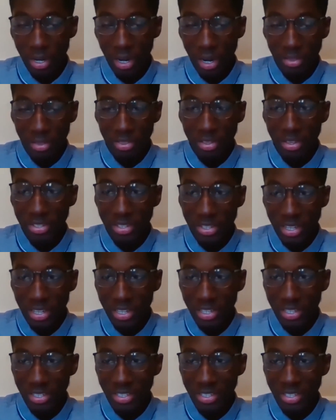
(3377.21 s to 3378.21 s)
and this is
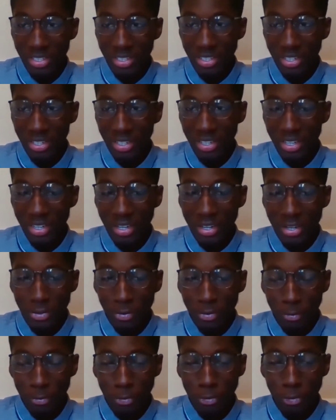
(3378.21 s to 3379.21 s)

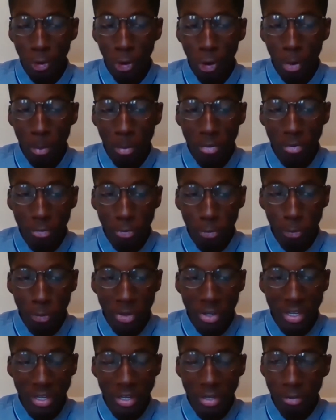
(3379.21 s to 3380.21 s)
your top
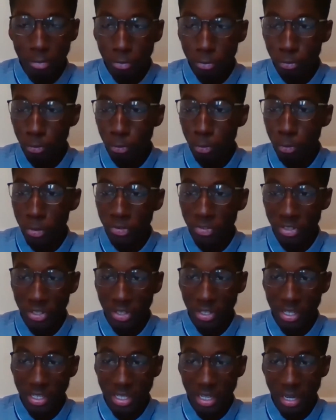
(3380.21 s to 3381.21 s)
3 rules for
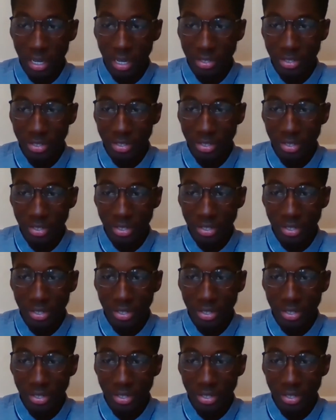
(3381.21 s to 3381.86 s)
success.